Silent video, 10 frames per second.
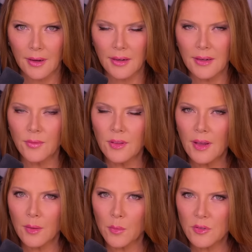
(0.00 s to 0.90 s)
I give you
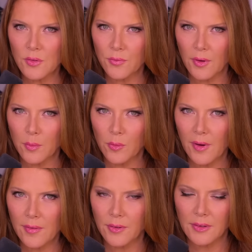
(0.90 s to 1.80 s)
that number as a frame of
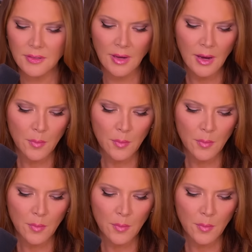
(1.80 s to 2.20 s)
reference.